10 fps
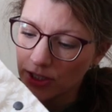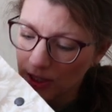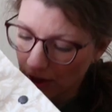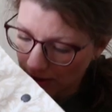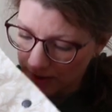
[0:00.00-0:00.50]

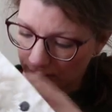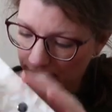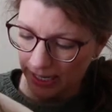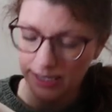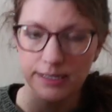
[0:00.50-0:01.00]
she also
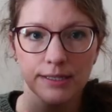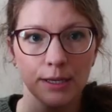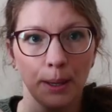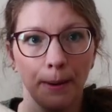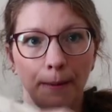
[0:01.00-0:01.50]
has
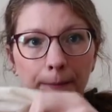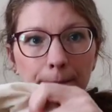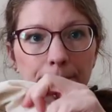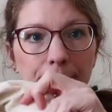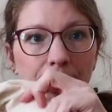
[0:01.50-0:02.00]

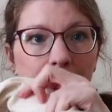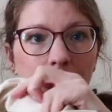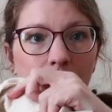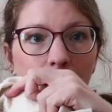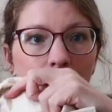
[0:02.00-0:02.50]

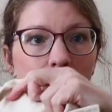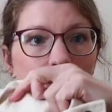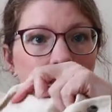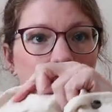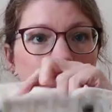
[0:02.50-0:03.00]
pin or
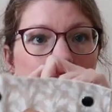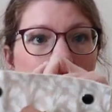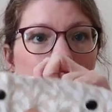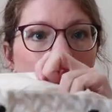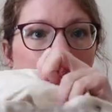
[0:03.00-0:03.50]
crochet
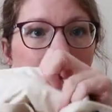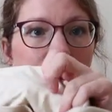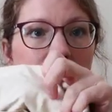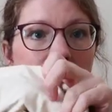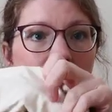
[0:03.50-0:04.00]
hook
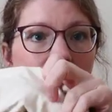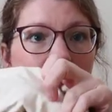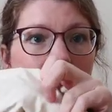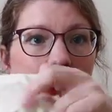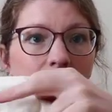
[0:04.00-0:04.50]
pockets
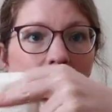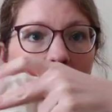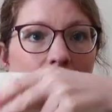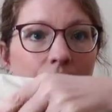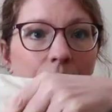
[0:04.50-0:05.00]

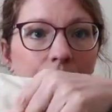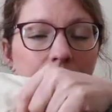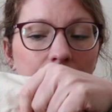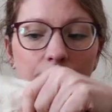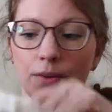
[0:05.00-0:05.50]
over
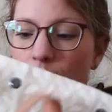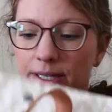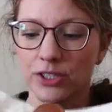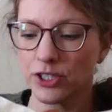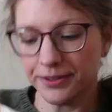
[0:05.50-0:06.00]
here,
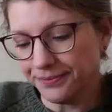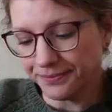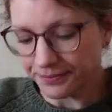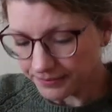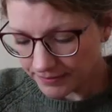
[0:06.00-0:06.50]
which
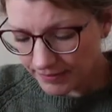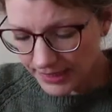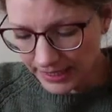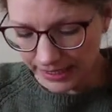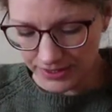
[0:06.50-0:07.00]

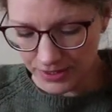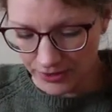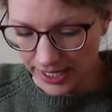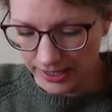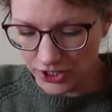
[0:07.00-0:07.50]
is
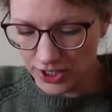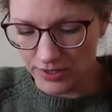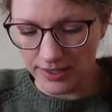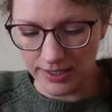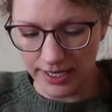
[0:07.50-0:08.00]
great. She
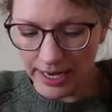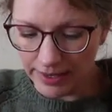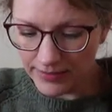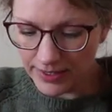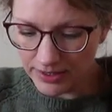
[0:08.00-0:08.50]
uses a
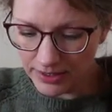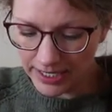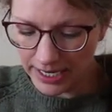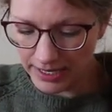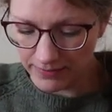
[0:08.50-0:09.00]
heavier
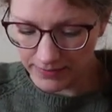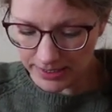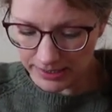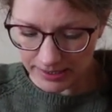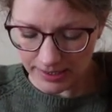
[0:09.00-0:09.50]

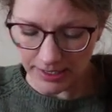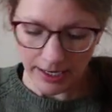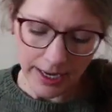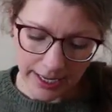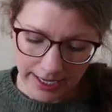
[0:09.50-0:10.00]
canvas
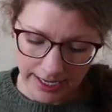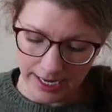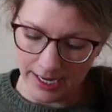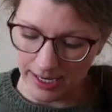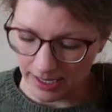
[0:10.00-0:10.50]

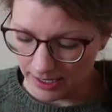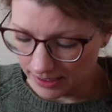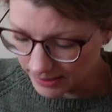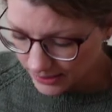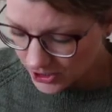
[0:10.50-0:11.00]

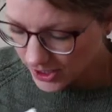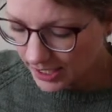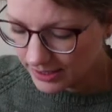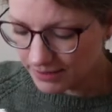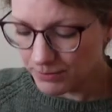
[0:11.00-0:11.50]
and then she
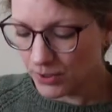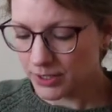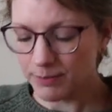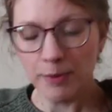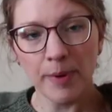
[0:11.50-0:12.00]
has
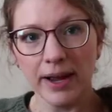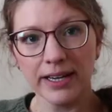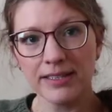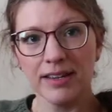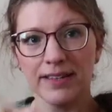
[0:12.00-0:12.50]
multiple
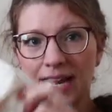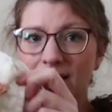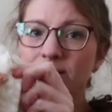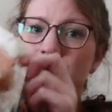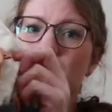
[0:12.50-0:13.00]
pockets on the
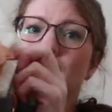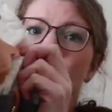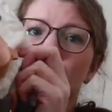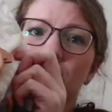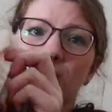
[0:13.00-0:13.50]

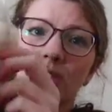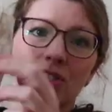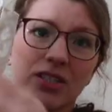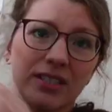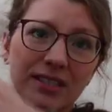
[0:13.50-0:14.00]
outside, which is
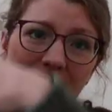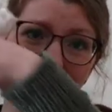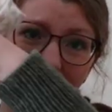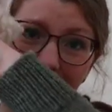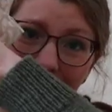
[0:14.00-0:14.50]
just